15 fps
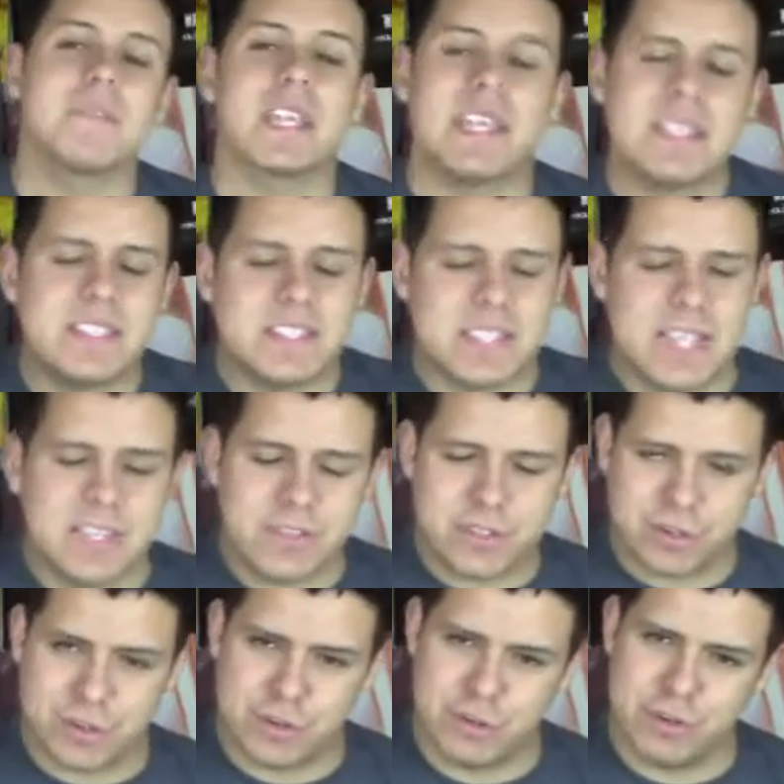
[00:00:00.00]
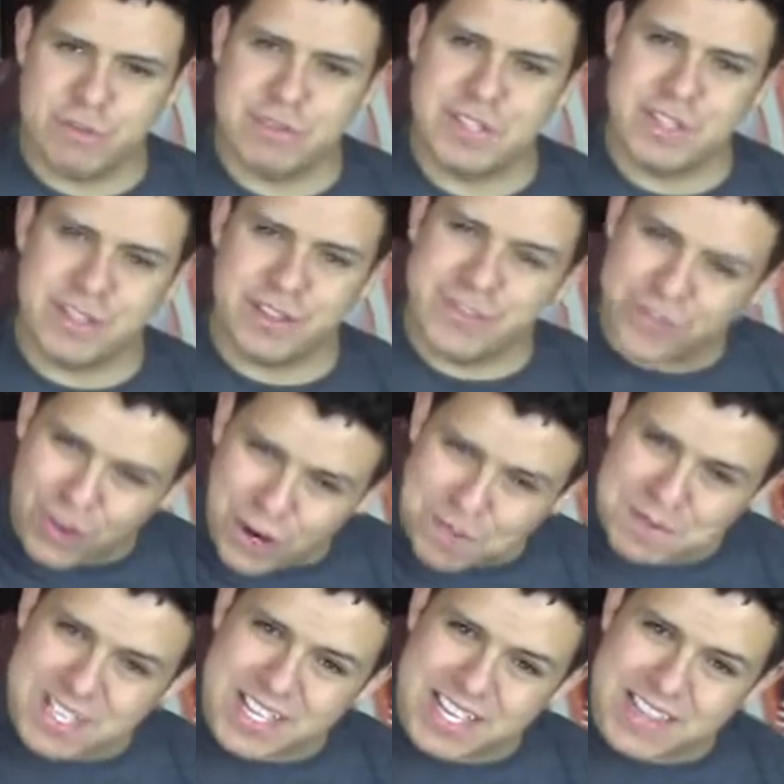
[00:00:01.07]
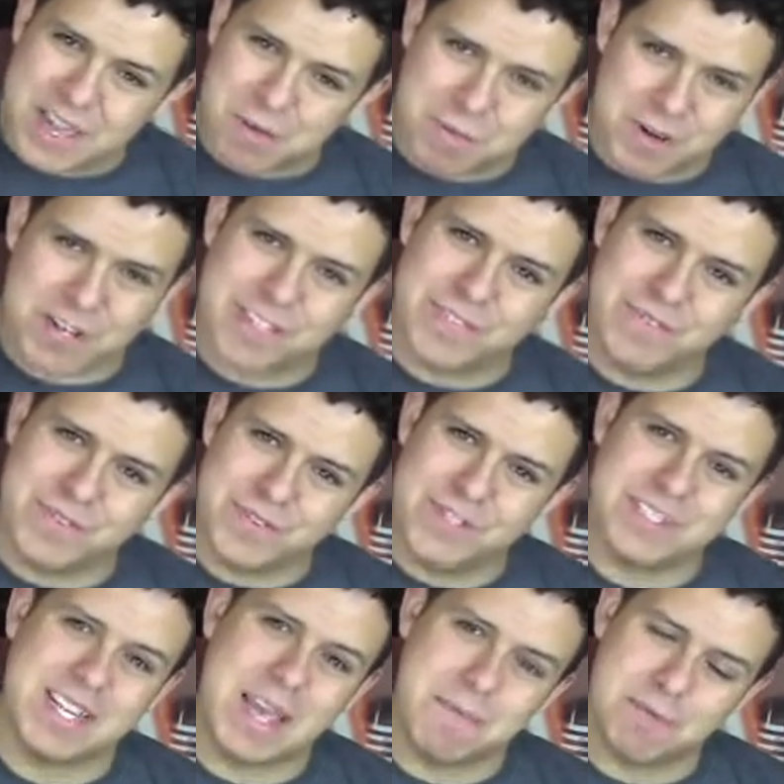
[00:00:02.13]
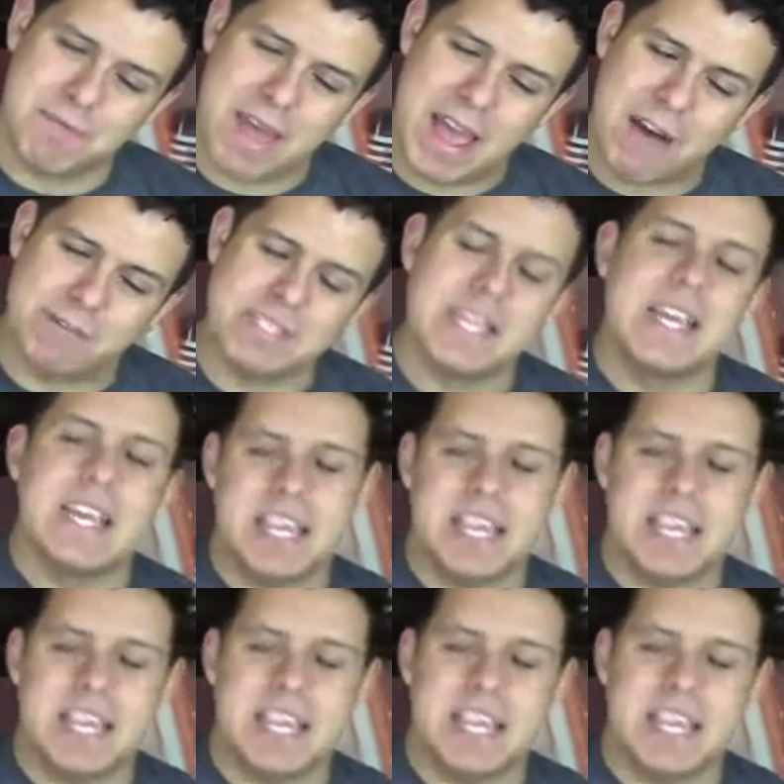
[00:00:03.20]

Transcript: It stays true to the formula that worked the first time around.